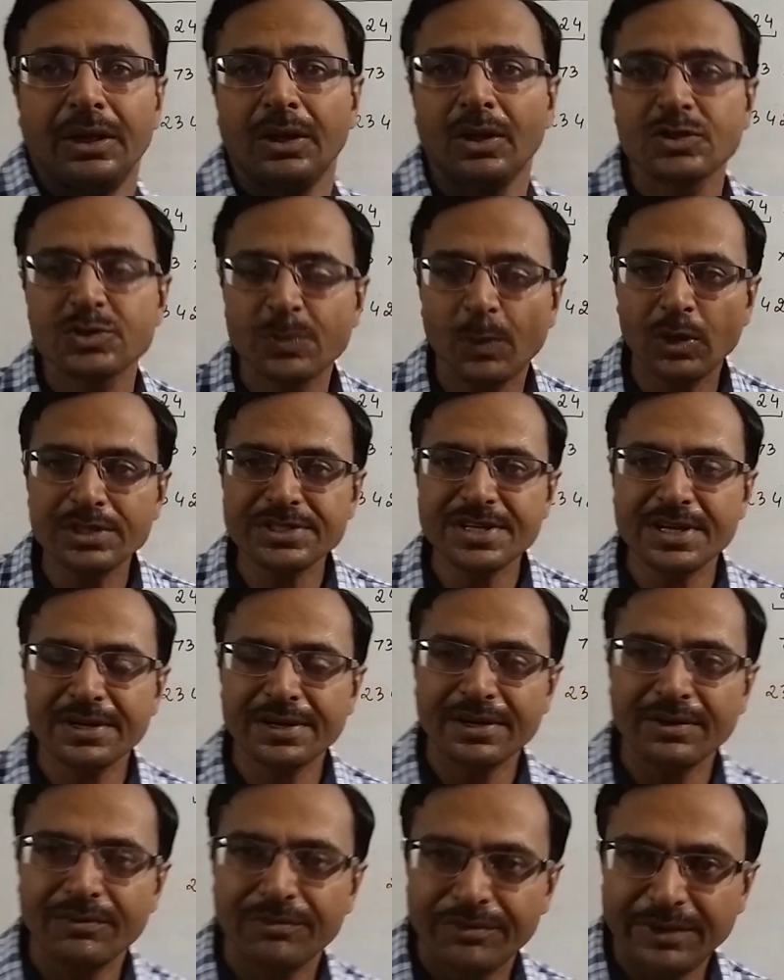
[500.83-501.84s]
Now small
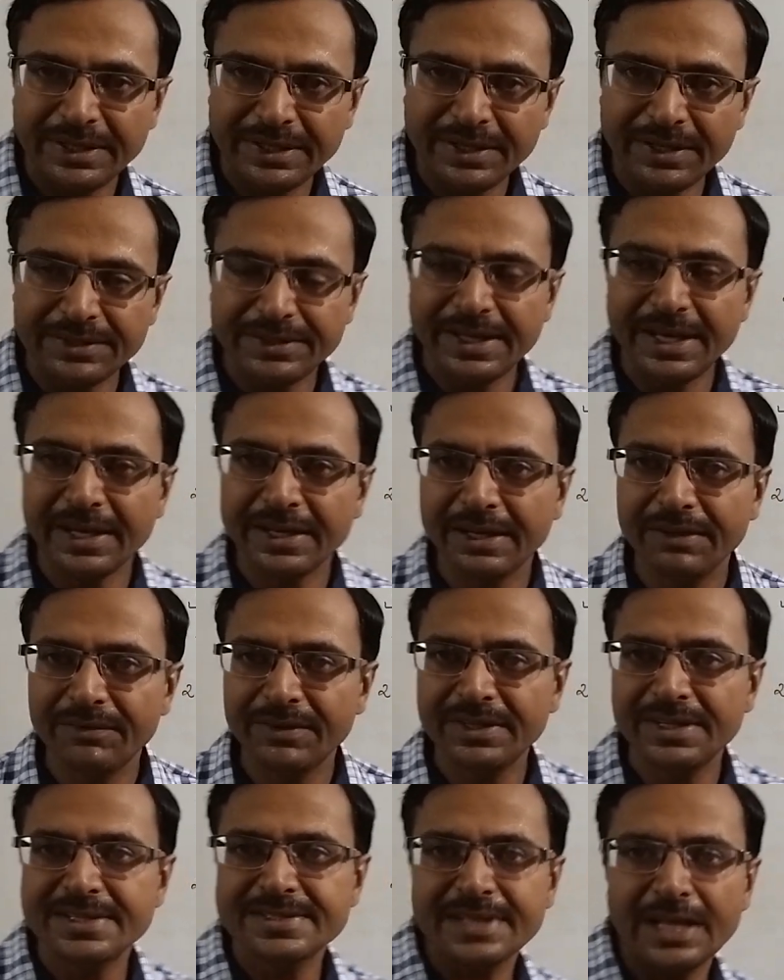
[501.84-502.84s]
children, when they are
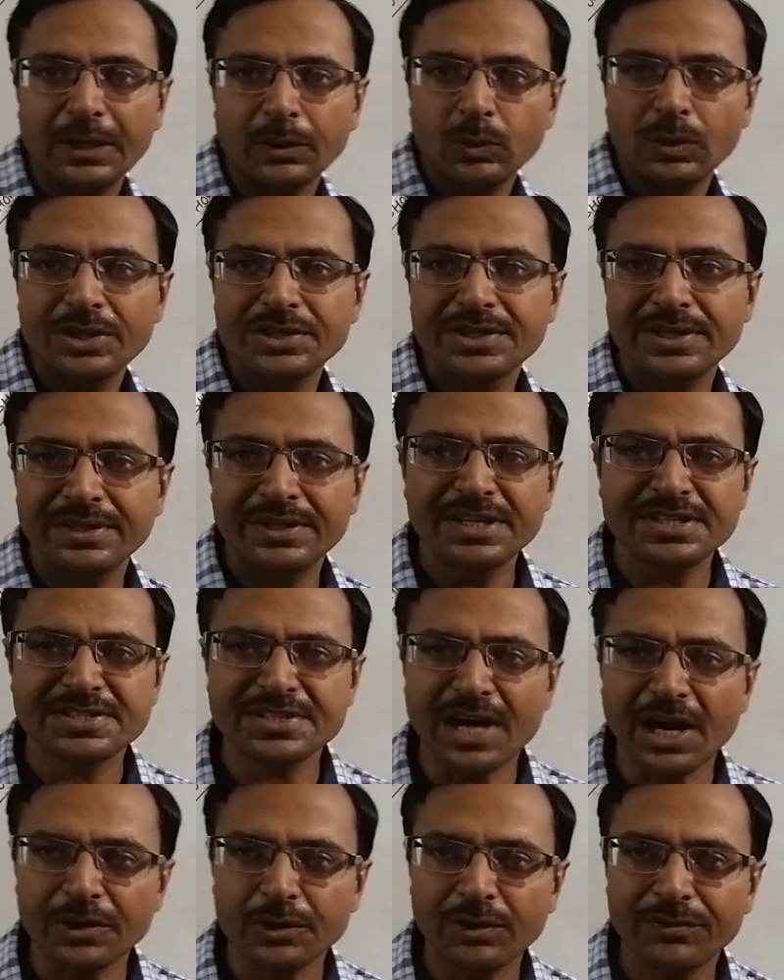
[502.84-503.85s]
given this calculation, they
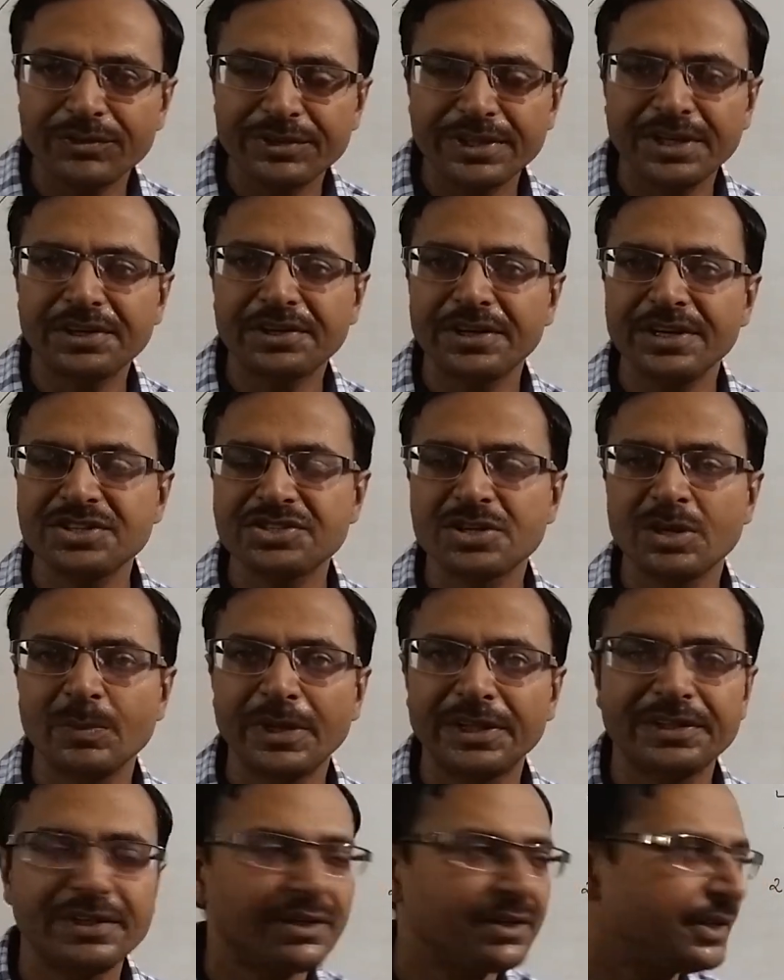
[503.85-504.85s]
start off with the traditional
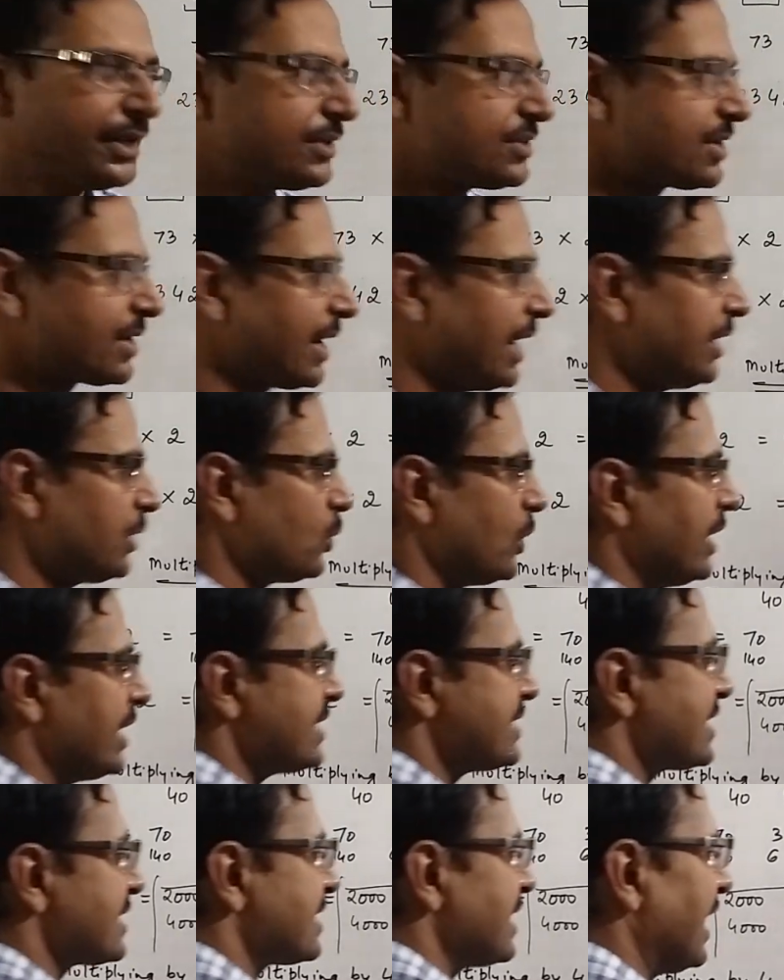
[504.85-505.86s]
method. They try
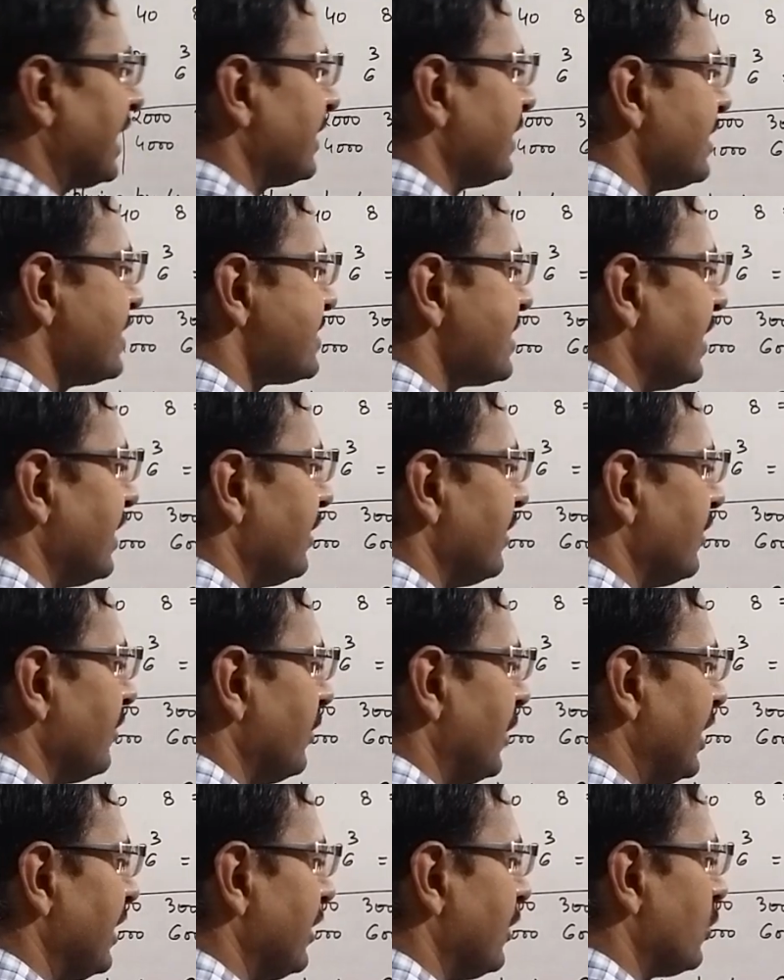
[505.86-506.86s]
26 like this
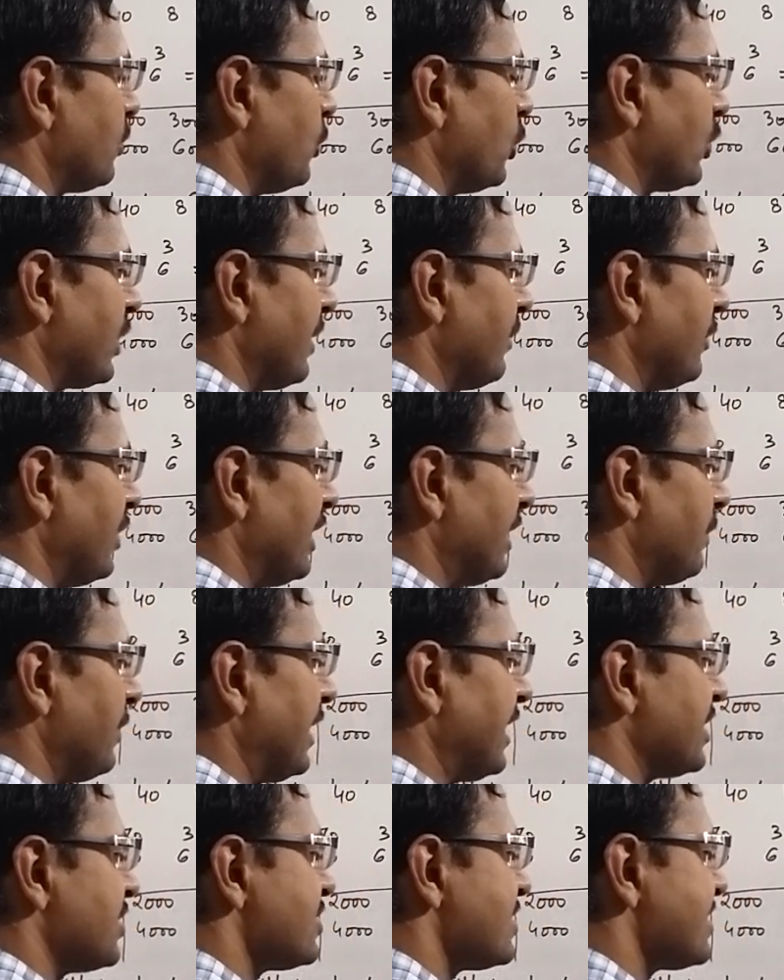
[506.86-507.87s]
and put a
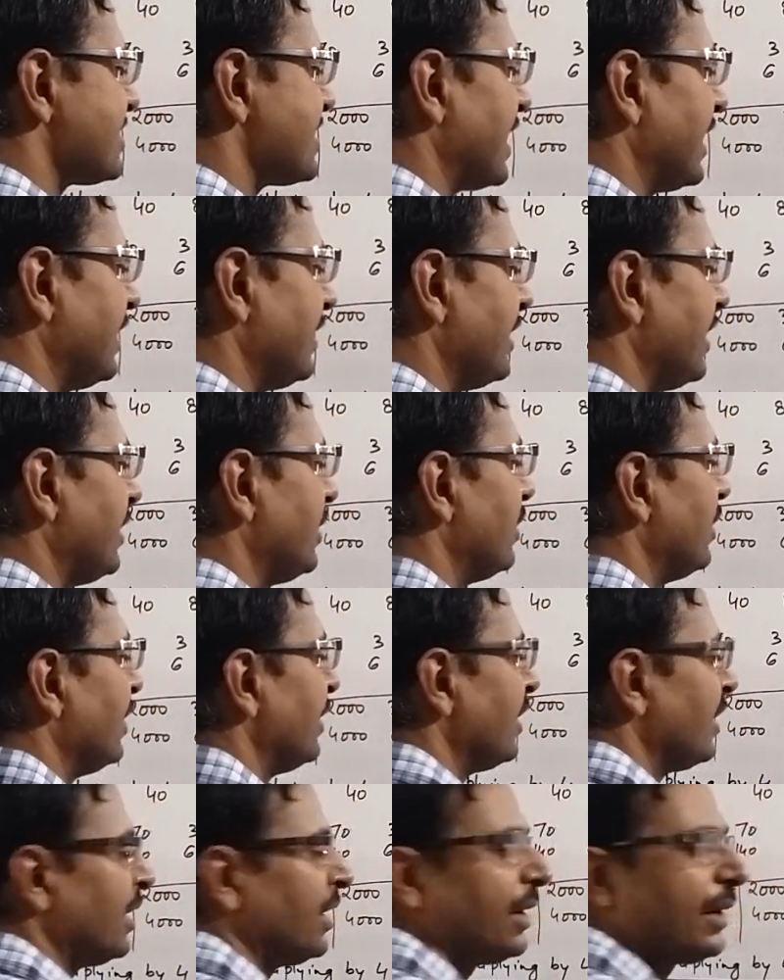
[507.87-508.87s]
multiplication sign, then
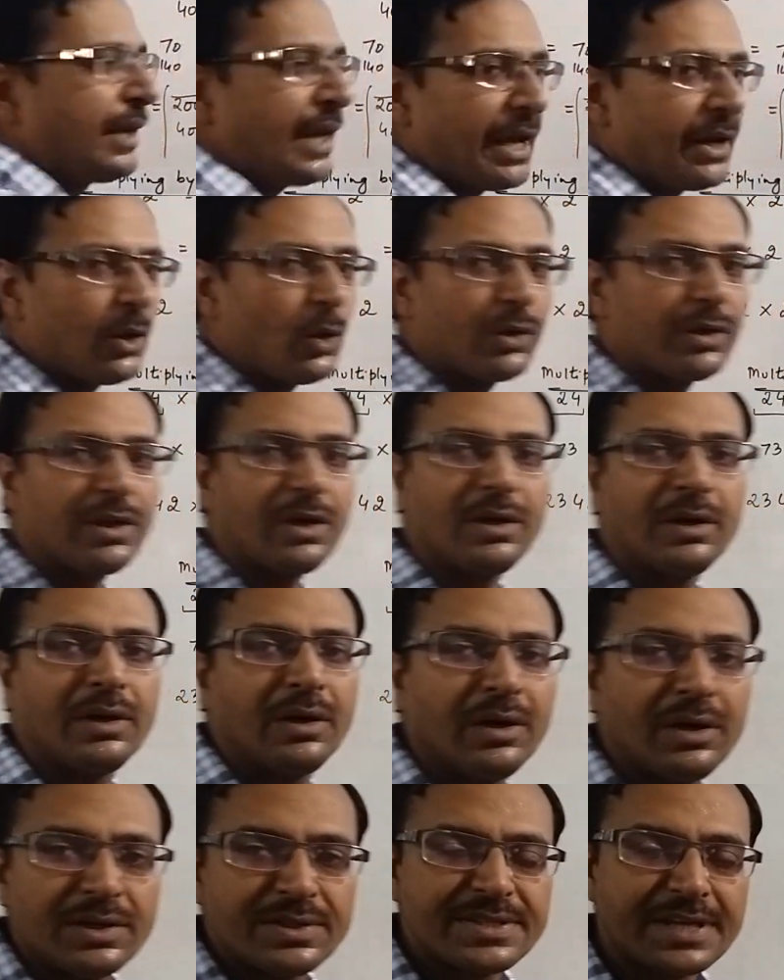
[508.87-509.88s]
carry on
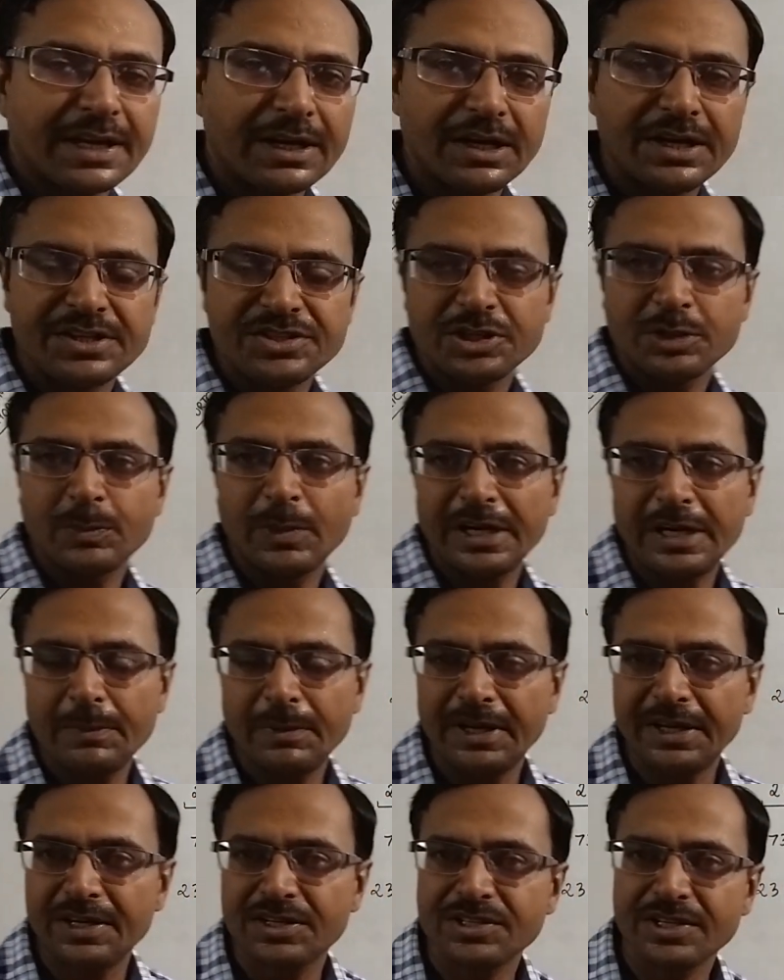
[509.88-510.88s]
the single digit
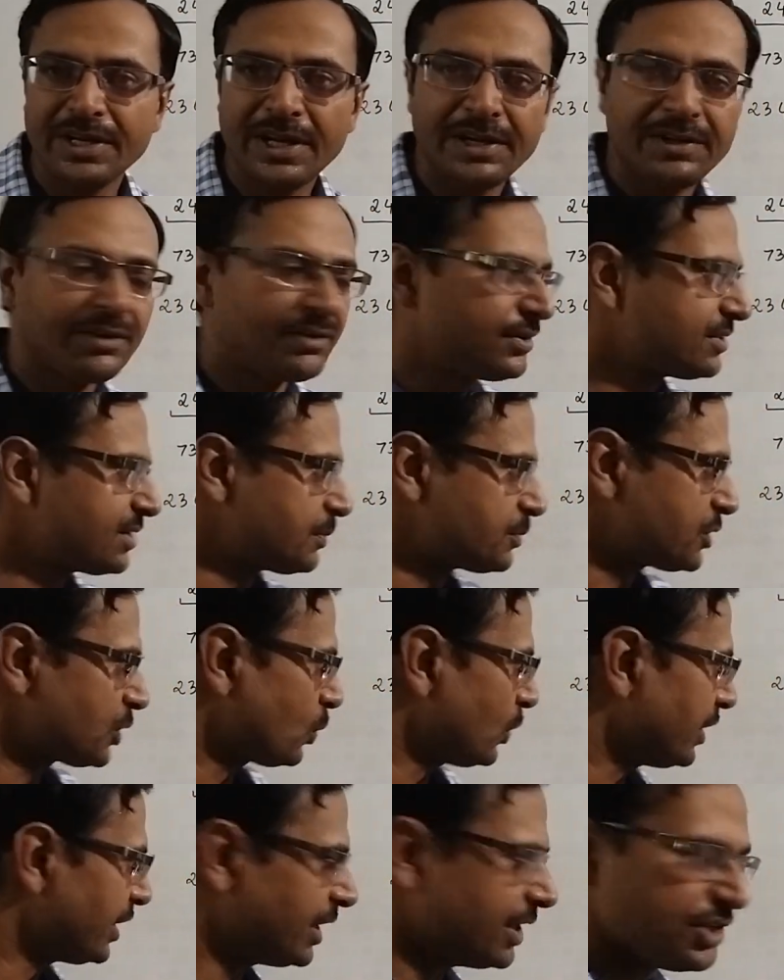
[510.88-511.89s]
multiplication and
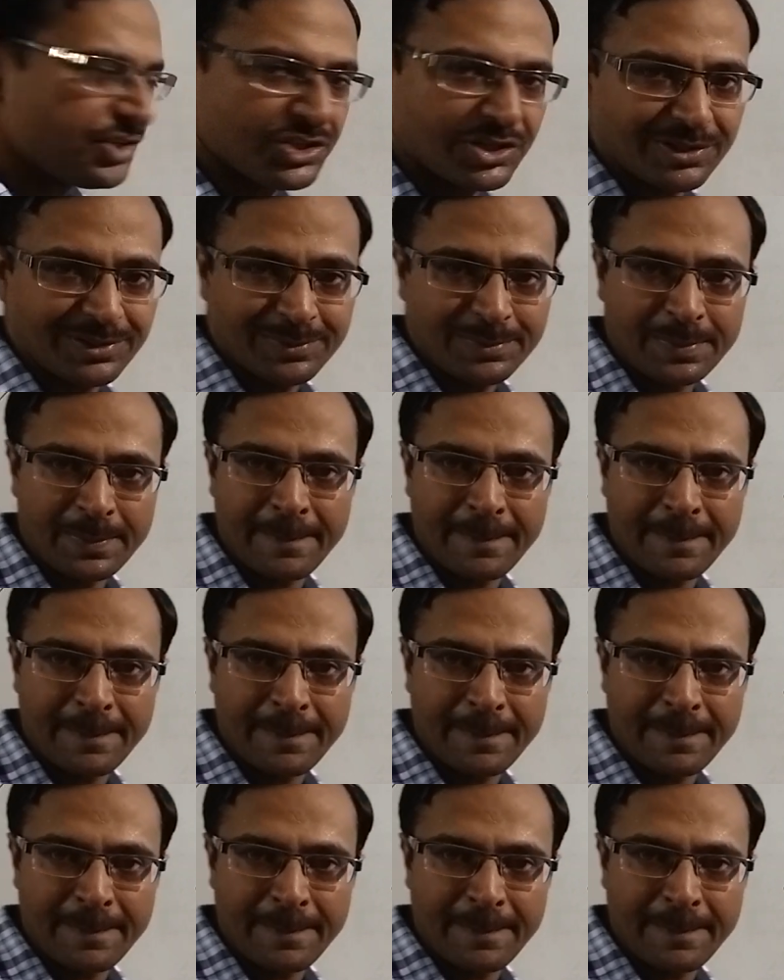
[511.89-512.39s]
subsequent addition.